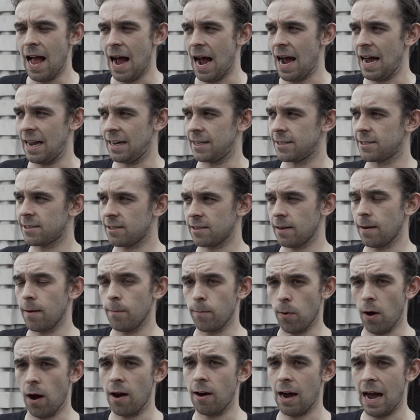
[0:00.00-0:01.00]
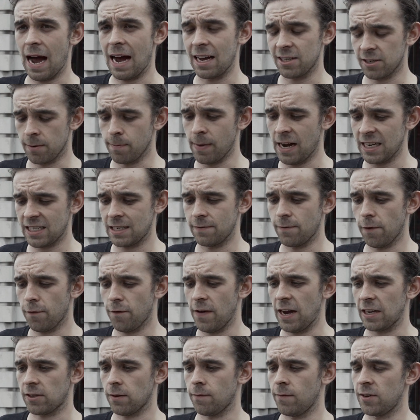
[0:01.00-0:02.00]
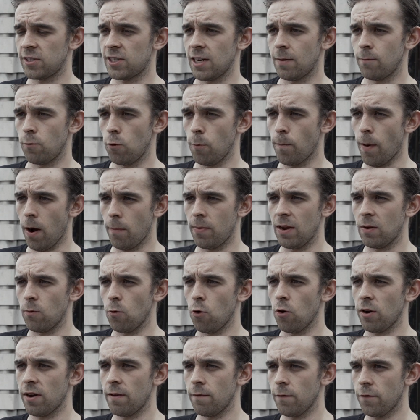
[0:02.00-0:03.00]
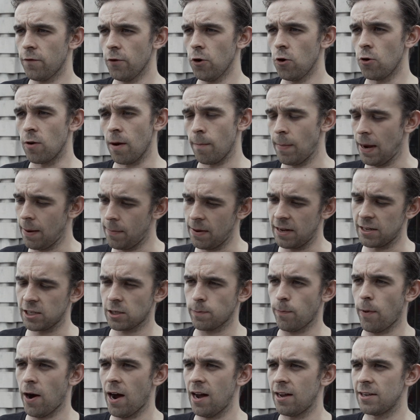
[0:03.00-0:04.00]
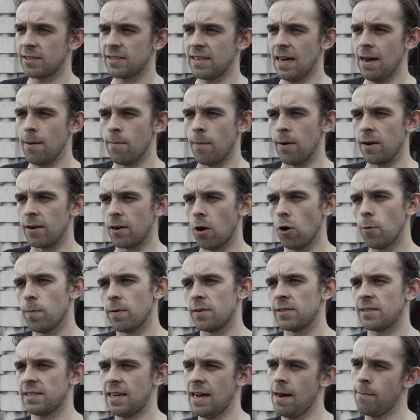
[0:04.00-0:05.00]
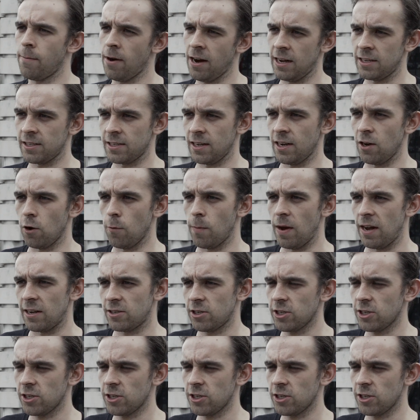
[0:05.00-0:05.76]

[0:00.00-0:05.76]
and but has a massive effect on the general public walking through and maybe inspires them and opens their minds a little bit.